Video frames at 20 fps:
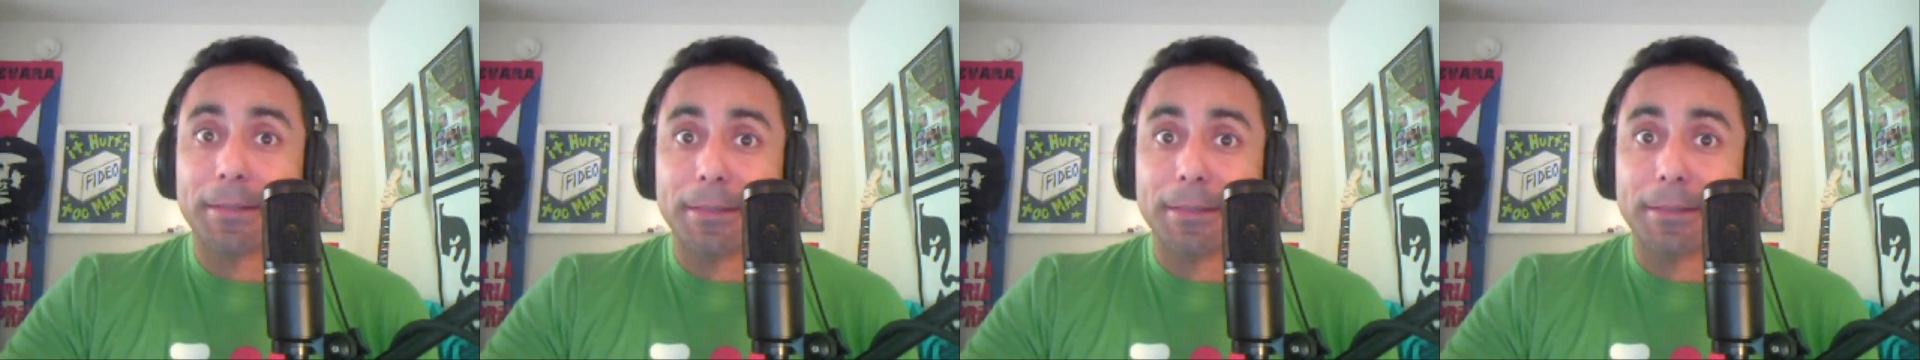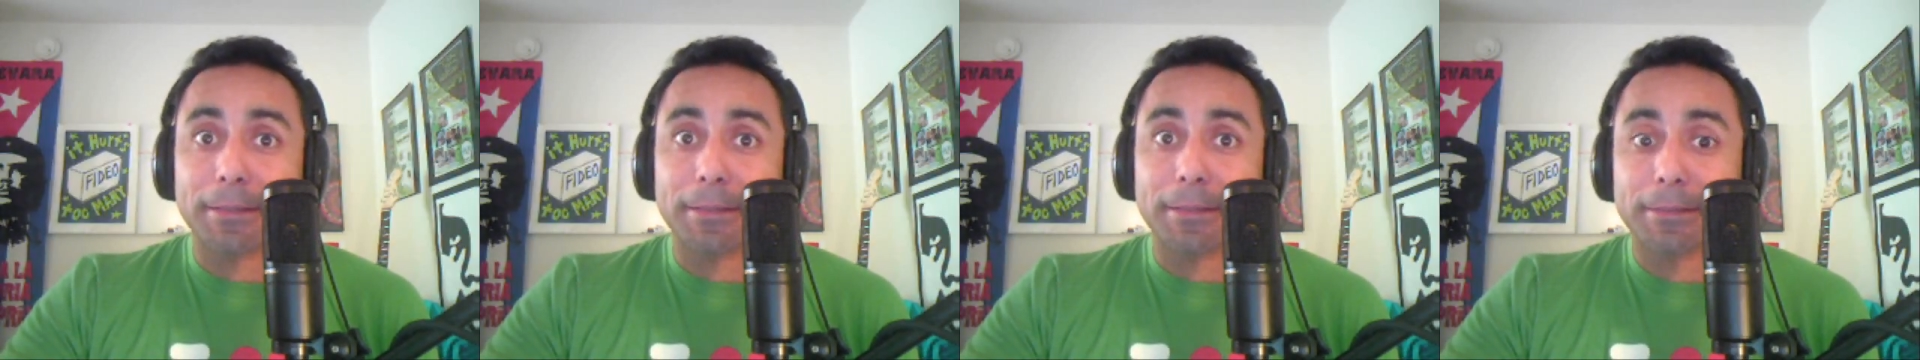
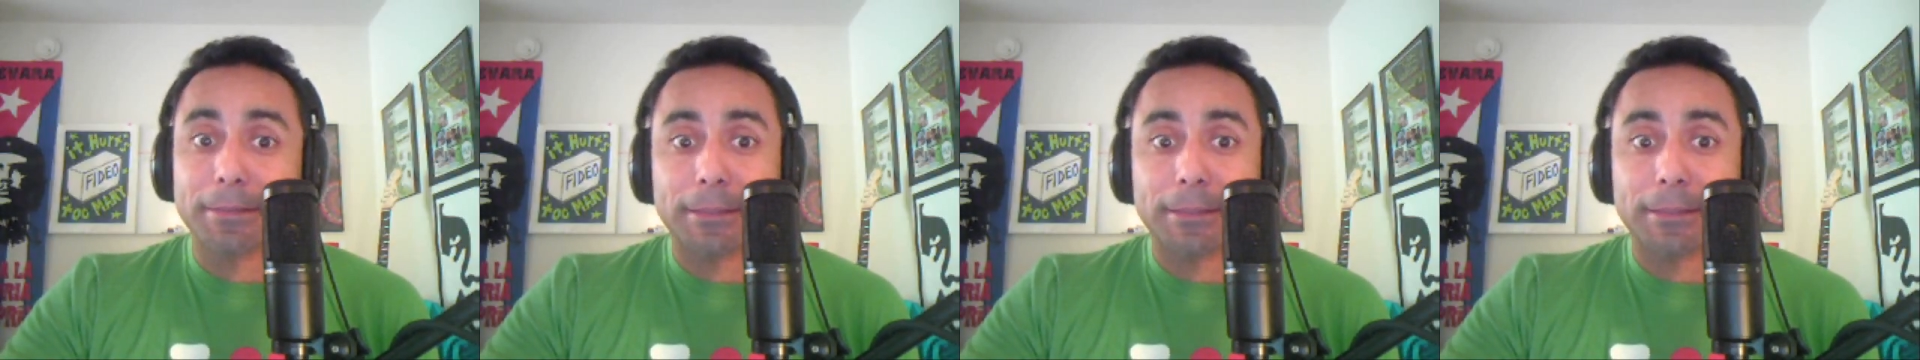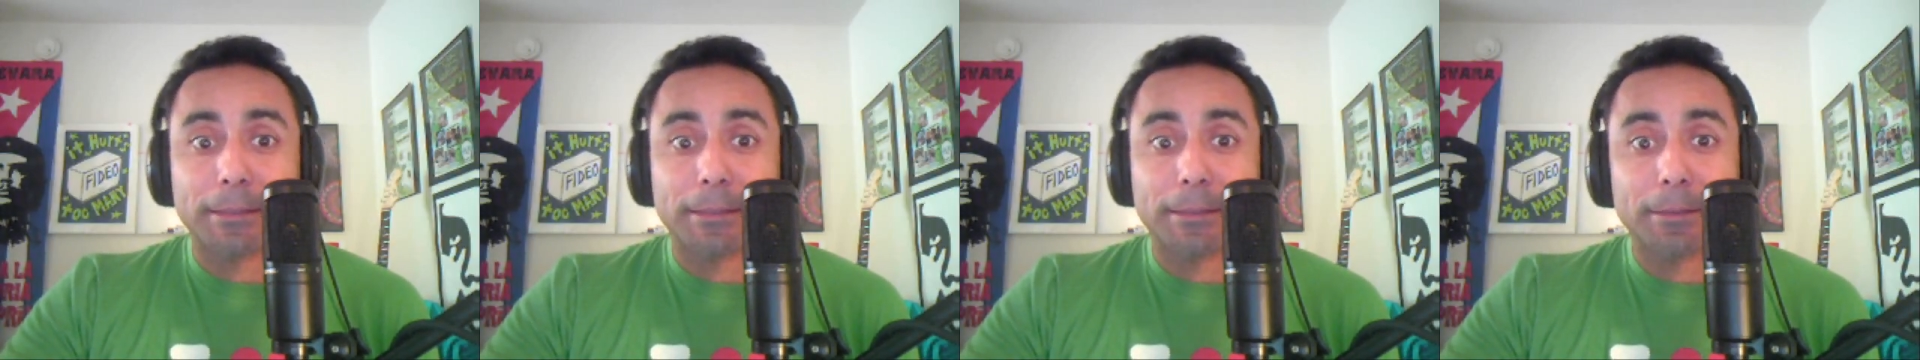sell.
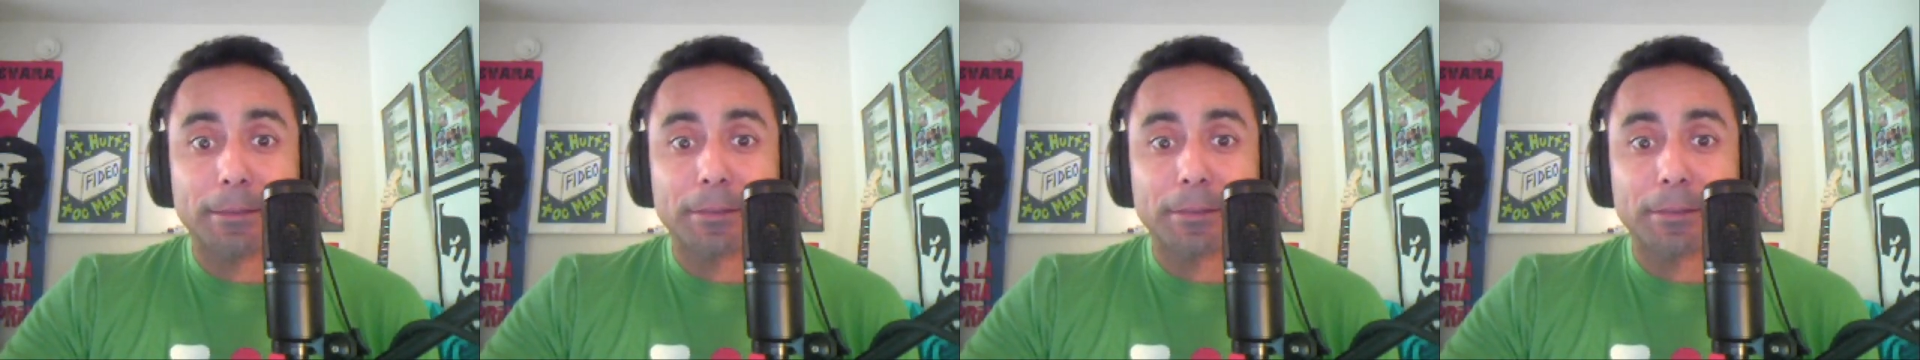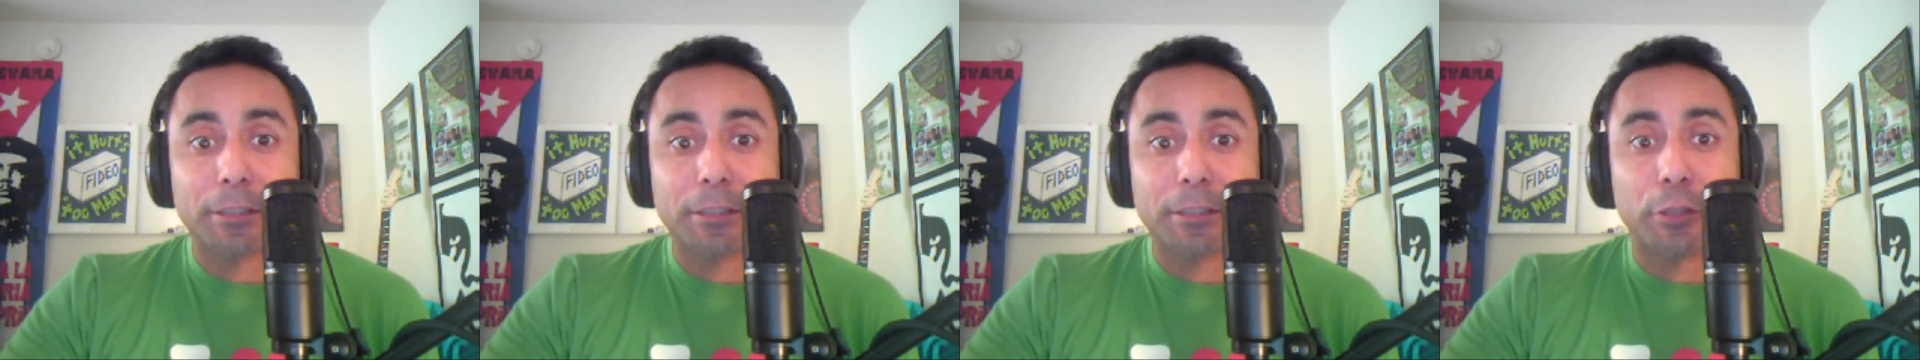You
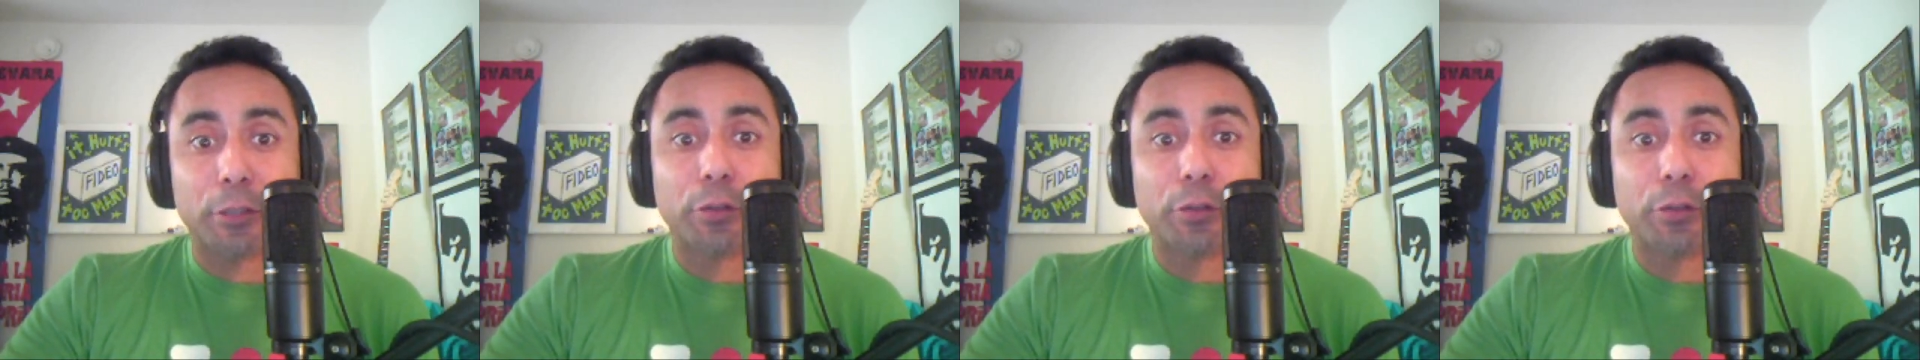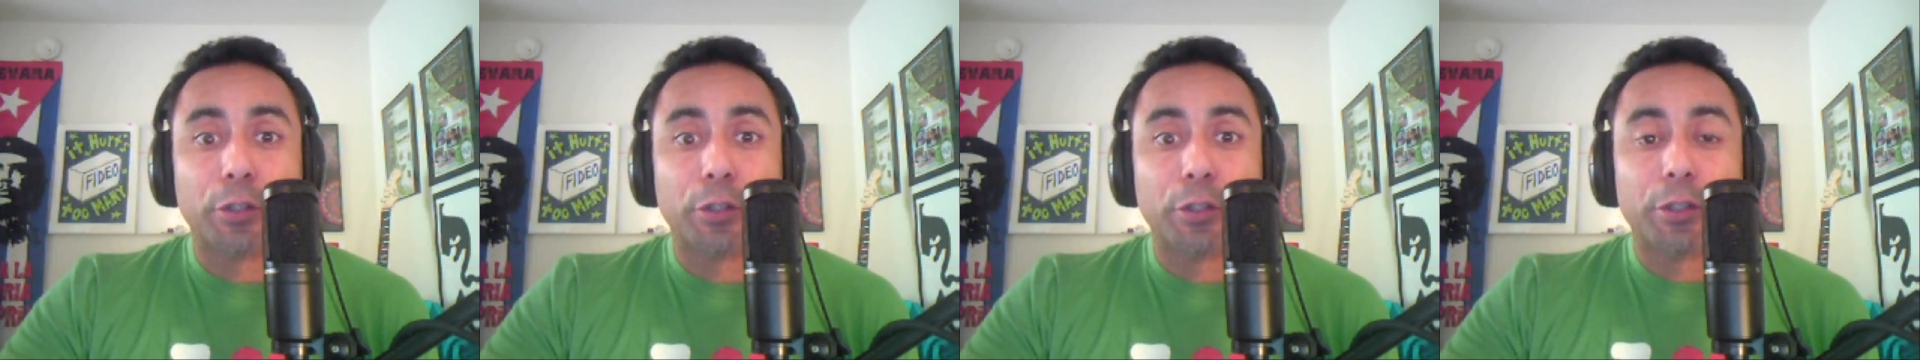know,
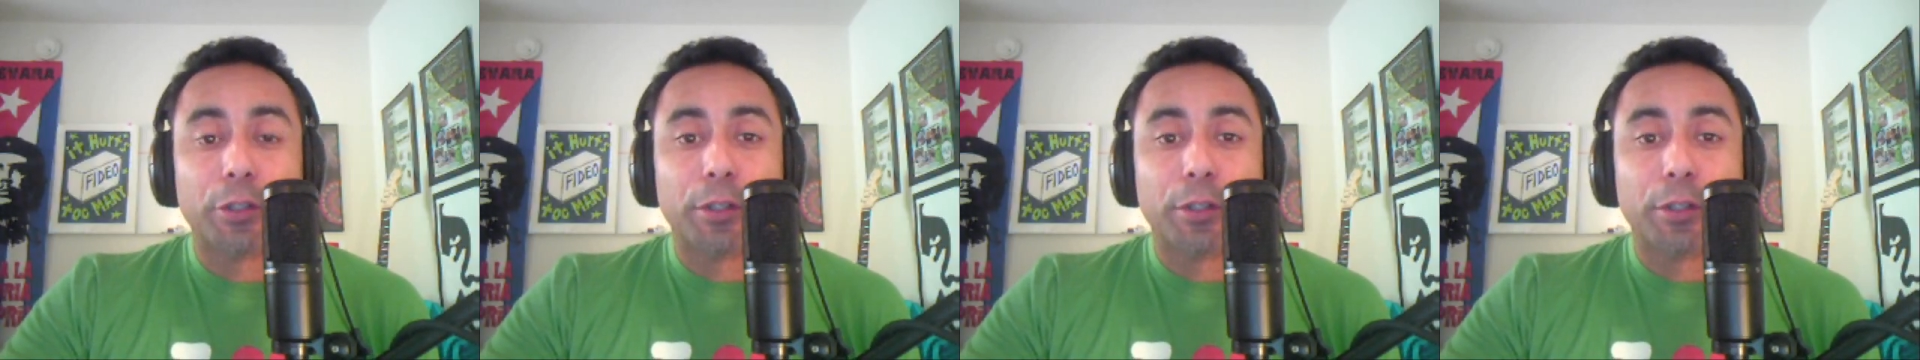so